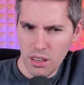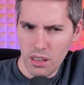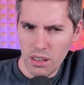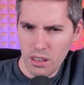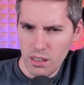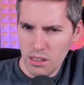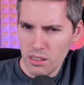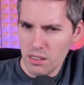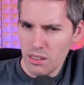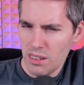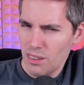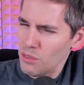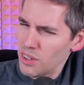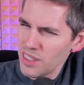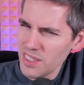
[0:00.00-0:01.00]

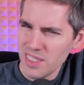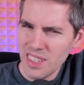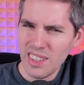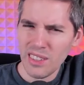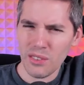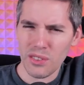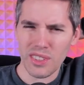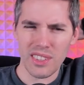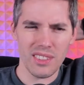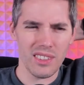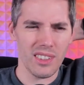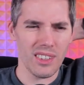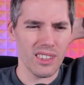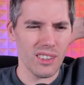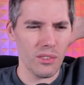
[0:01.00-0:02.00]
I want to say that
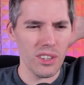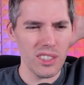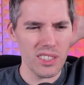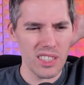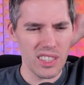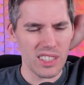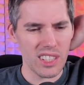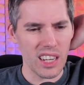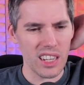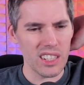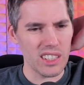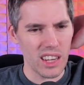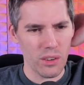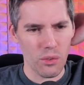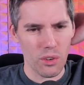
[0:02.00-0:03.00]
I want to say the Titan
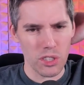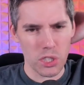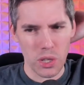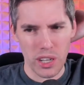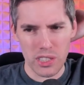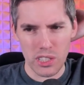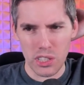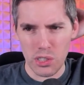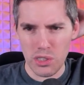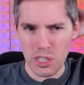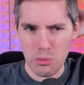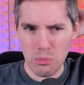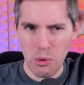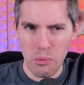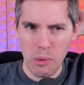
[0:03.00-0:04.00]
deck once tried to do
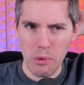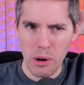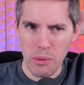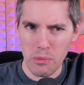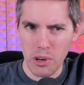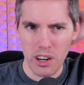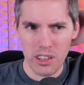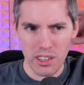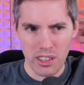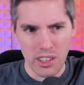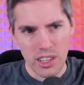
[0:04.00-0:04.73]
this, but maybe I'm wrong.